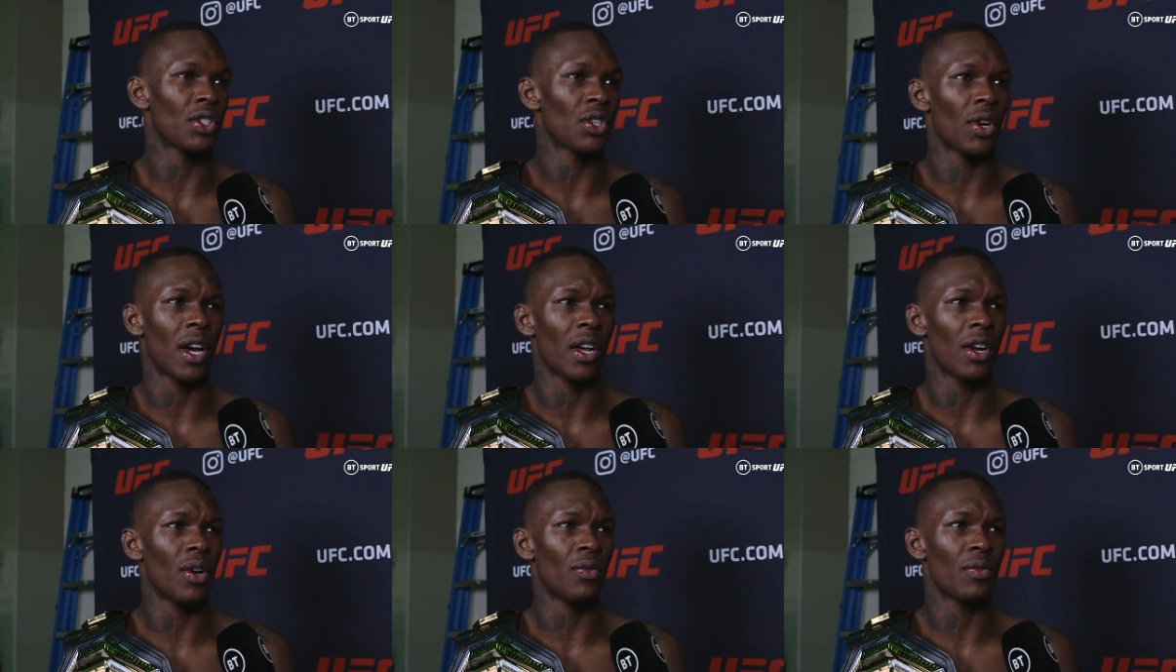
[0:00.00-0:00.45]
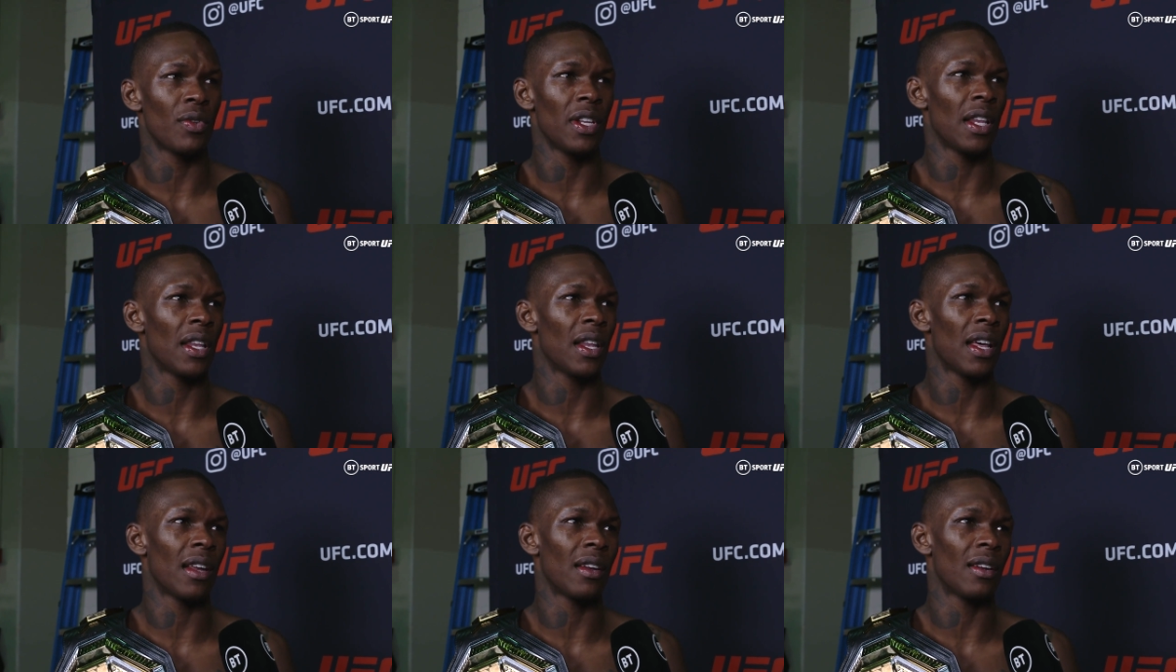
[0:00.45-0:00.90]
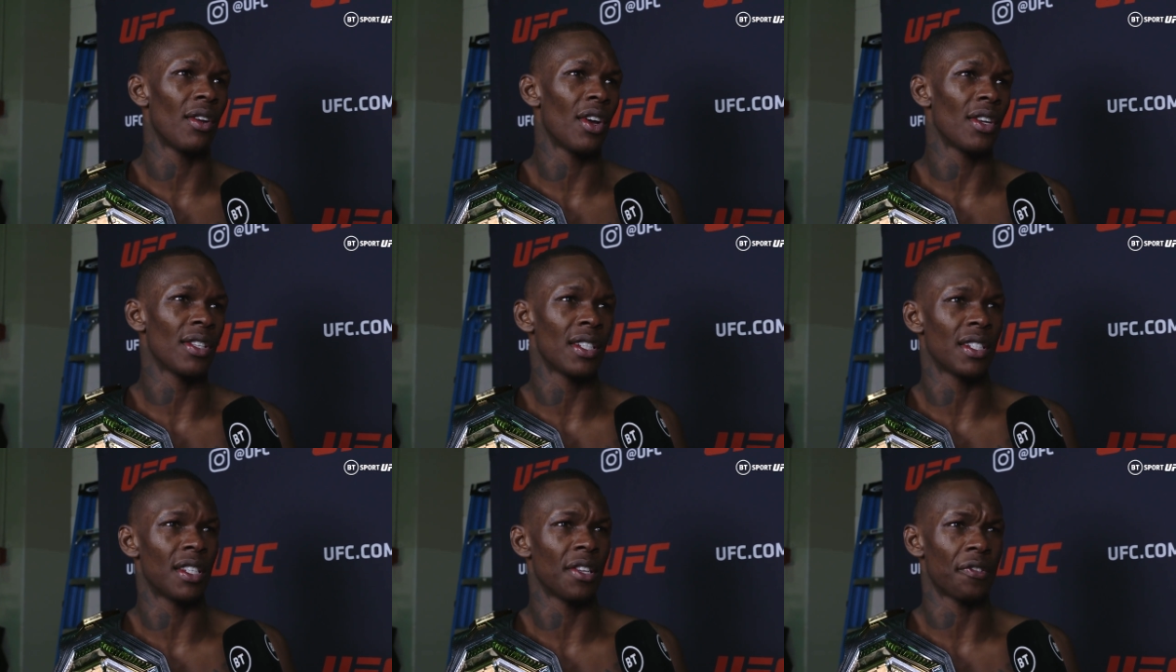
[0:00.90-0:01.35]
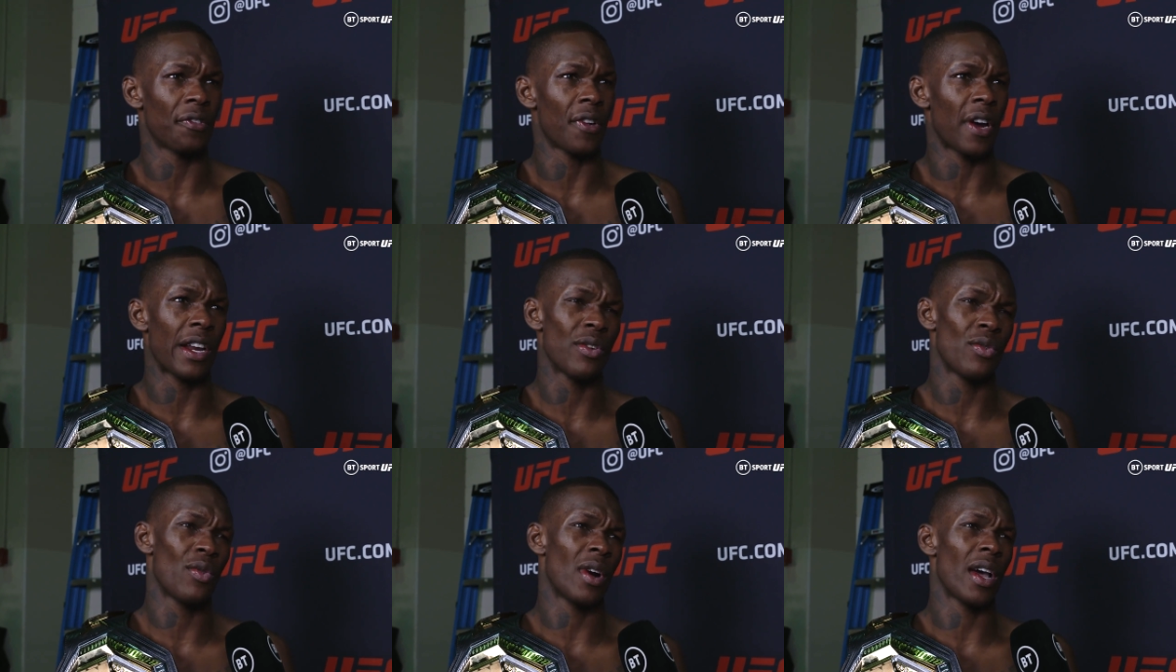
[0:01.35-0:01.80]
So I don't really let losses
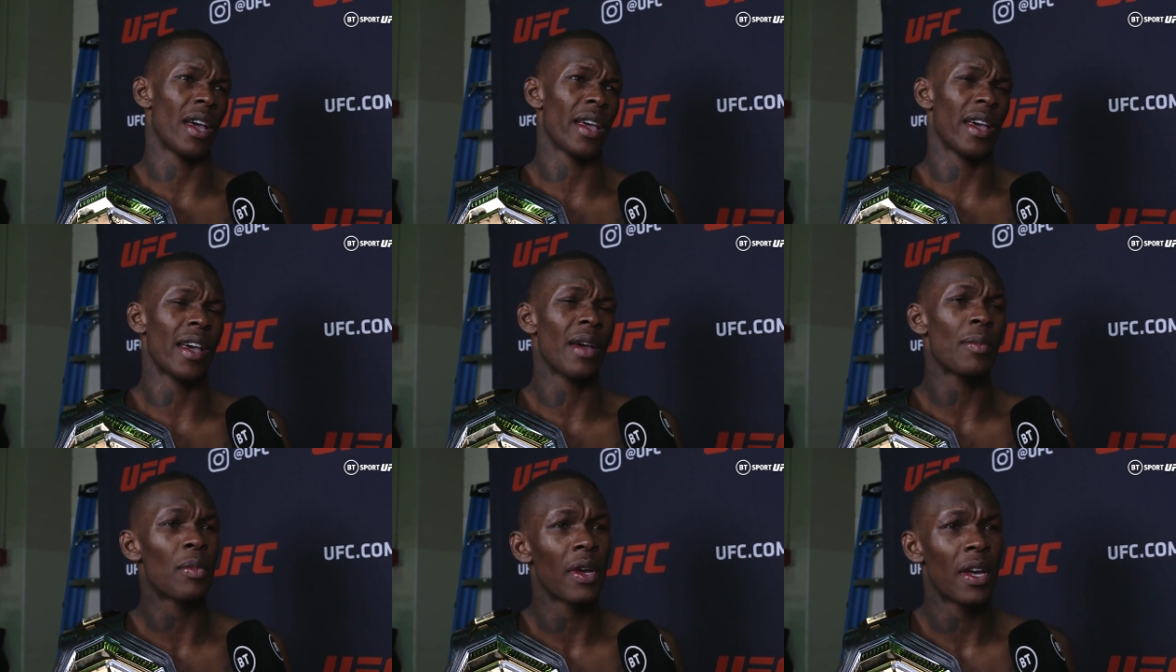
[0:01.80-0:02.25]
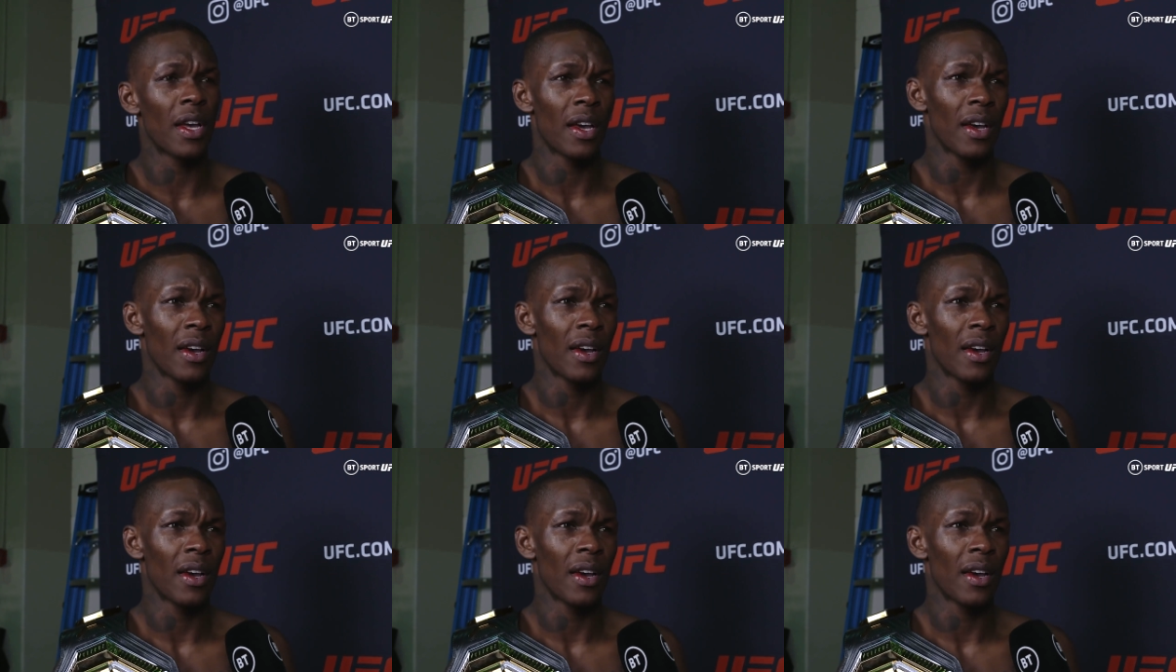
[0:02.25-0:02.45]
define who I am.